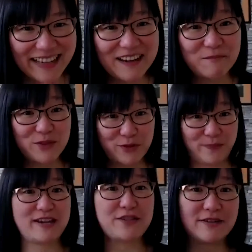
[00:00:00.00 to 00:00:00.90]
to
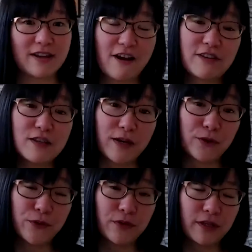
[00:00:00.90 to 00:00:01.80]
patients after spinal cord